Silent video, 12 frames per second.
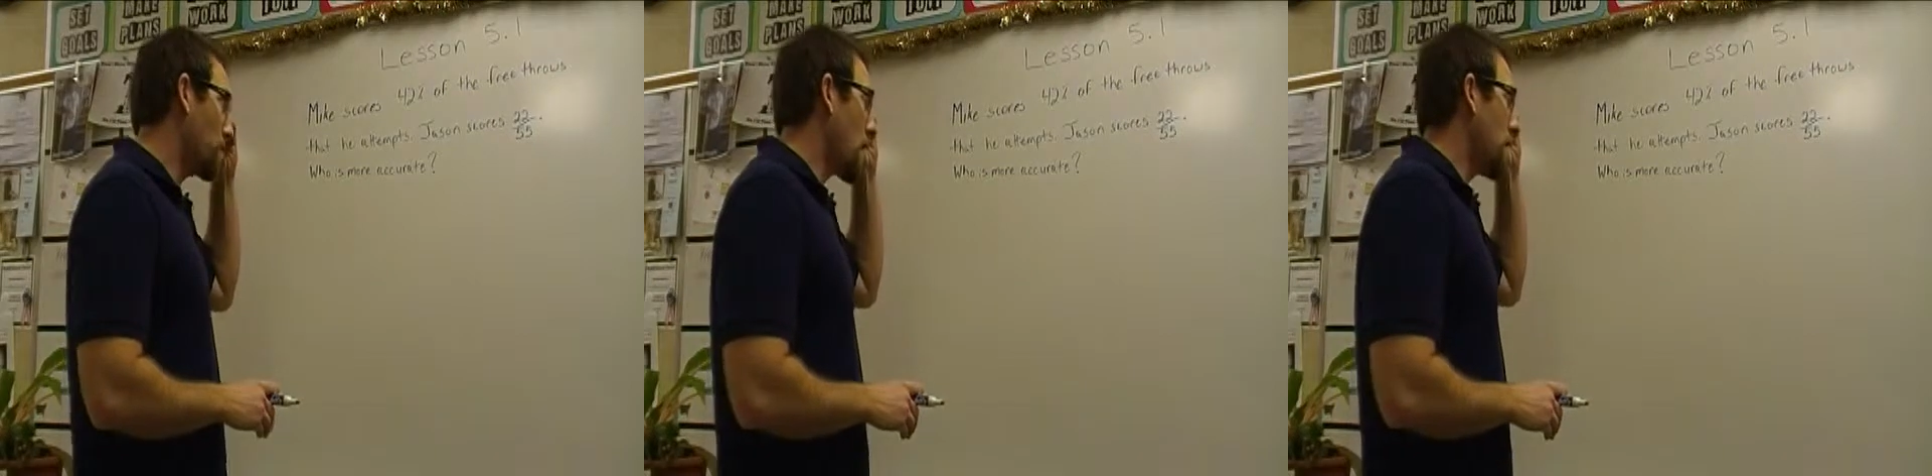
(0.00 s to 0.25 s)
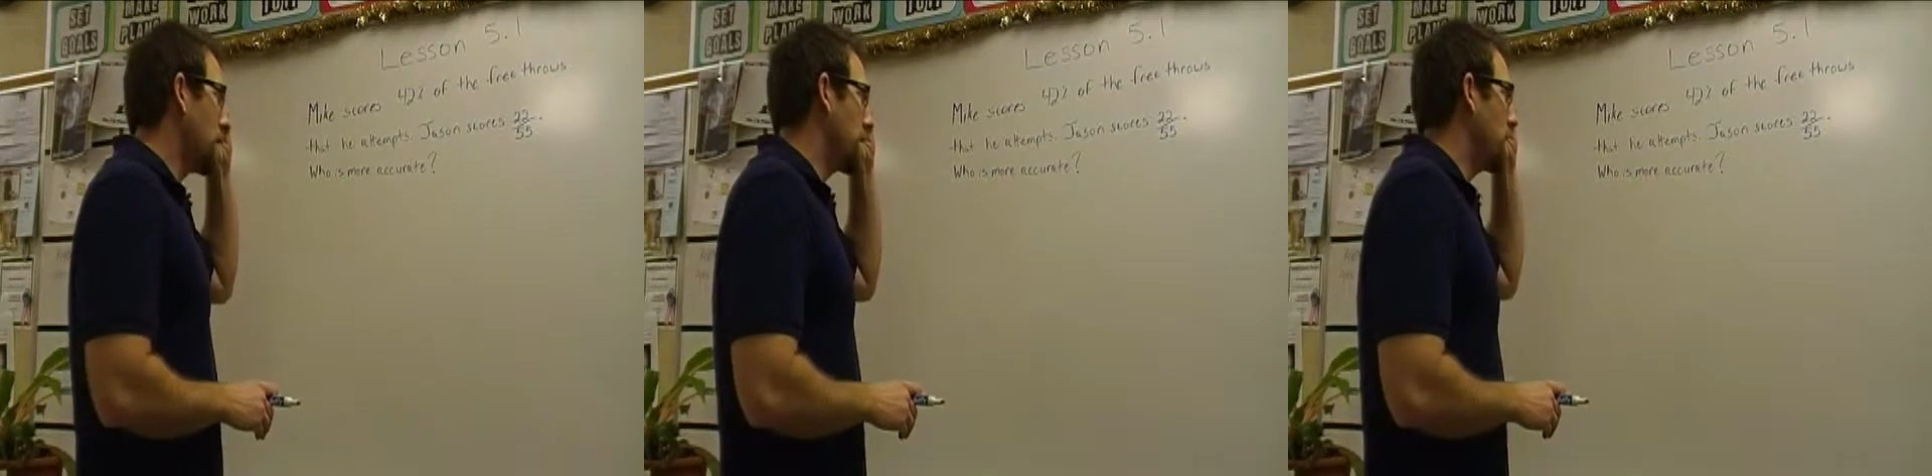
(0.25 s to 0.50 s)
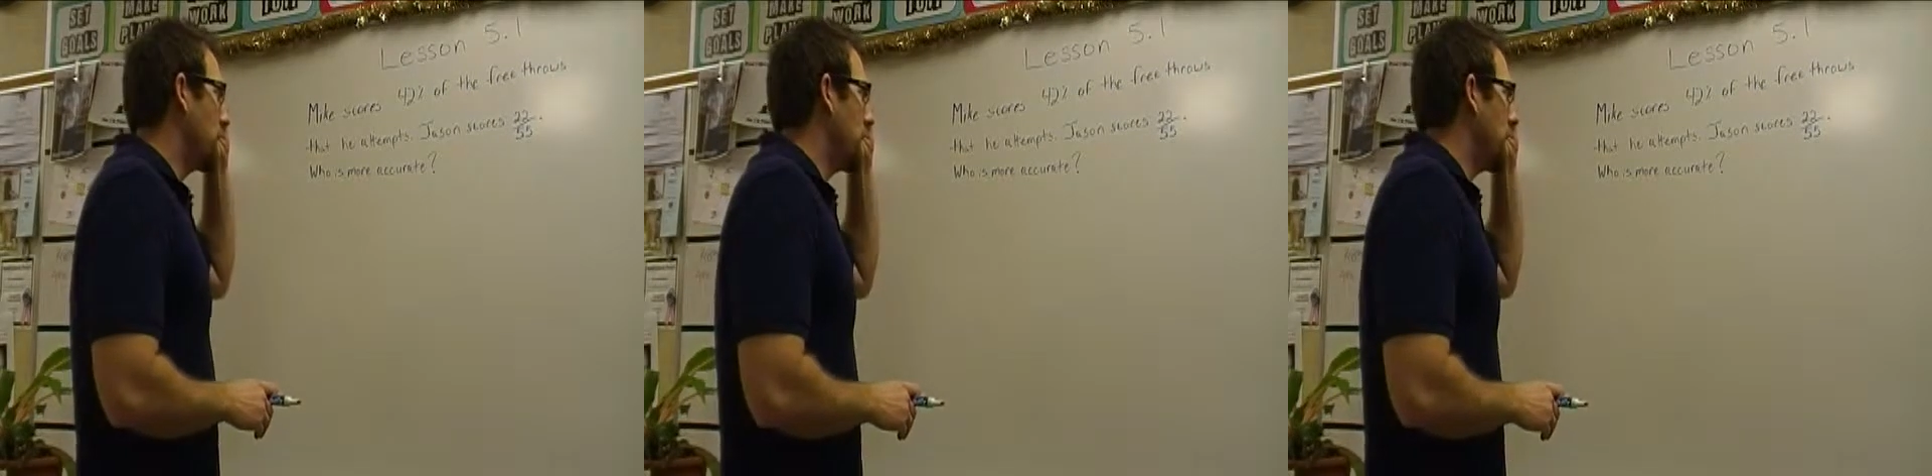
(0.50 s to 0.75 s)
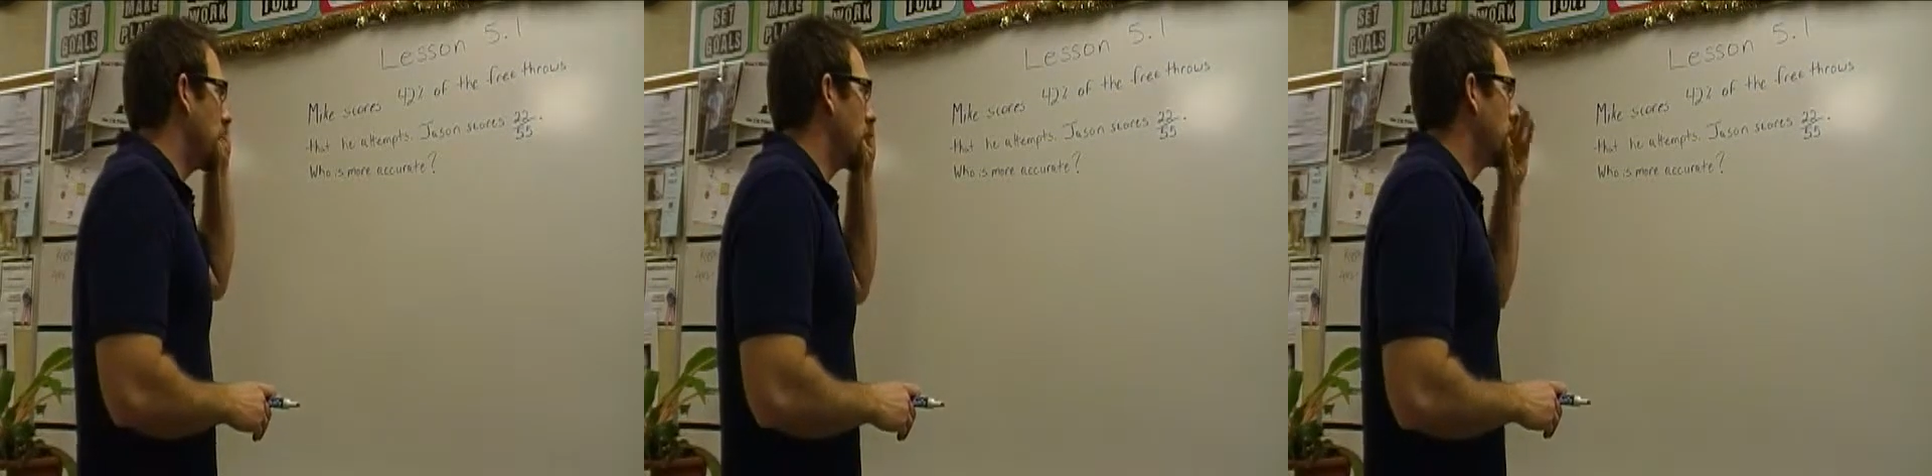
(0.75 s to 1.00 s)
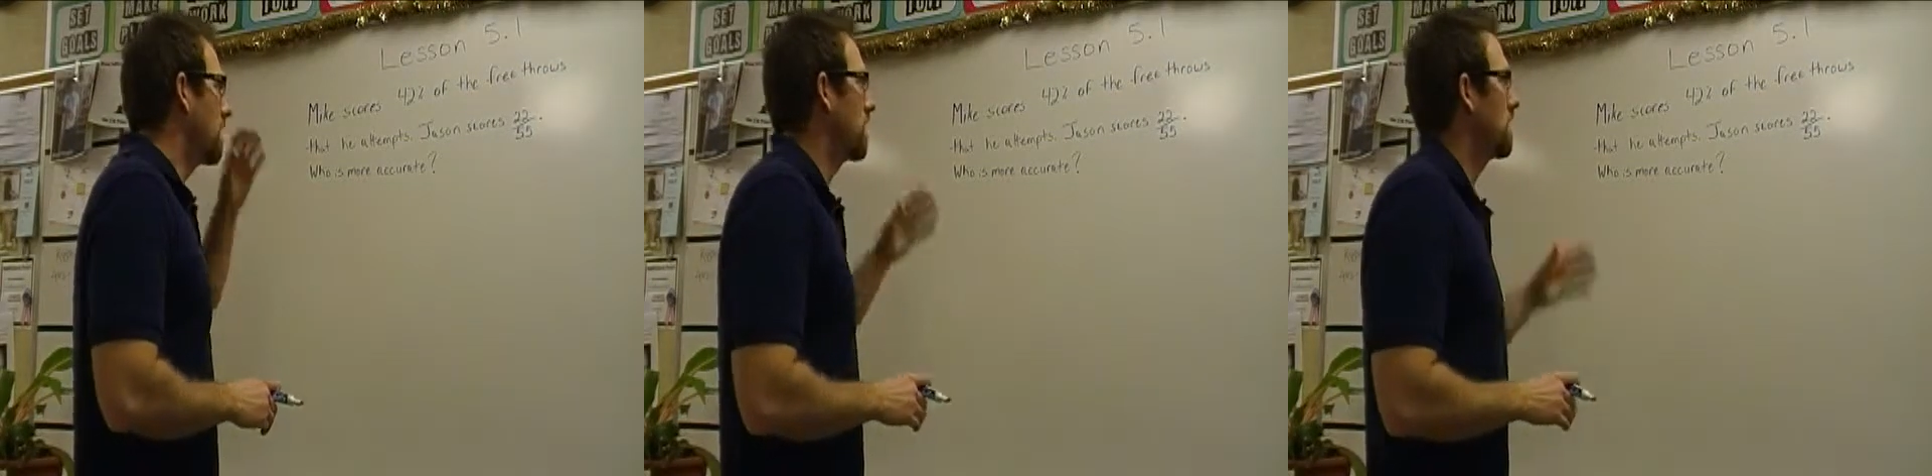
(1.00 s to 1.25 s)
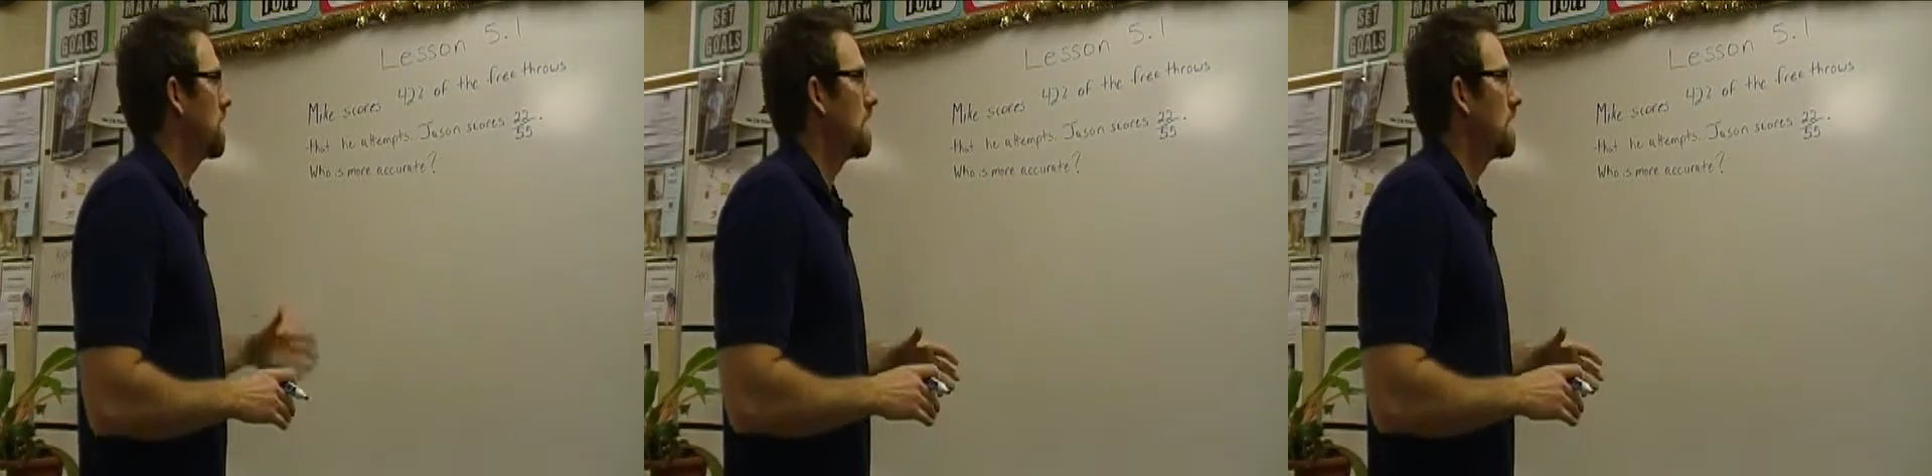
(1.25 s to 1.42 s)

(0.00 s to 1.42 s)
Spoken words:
we're trying to do here